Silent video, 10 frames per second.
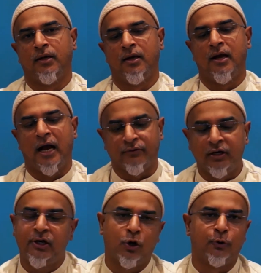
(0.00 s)
I really
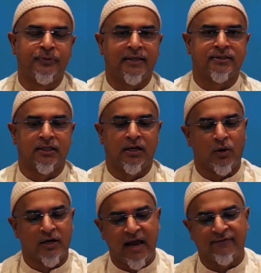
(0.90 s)
hope that what
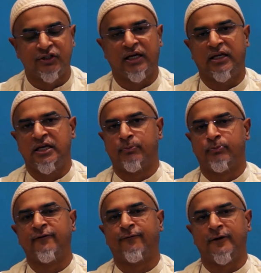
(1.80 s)
I have shared here
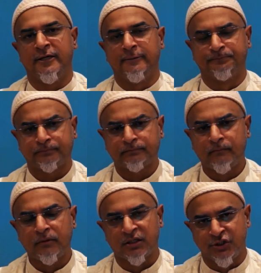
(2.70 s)
briefly
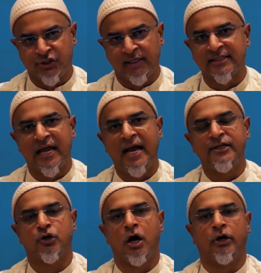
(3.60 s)
sheds light
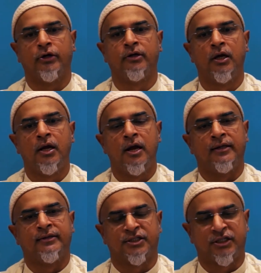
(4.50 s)
on
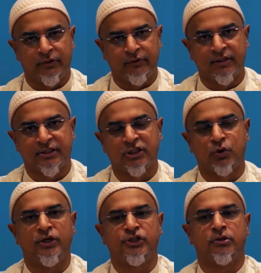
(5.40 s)
the Syrian
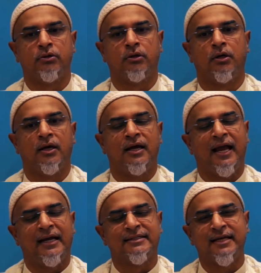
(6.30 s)
situation,
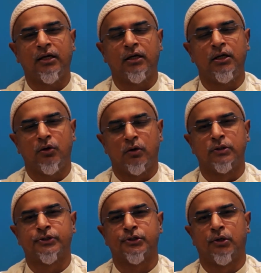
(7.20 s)
and secondly
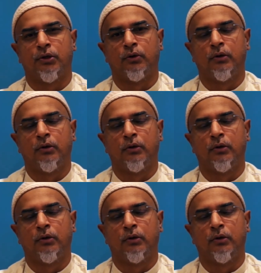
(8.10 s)
also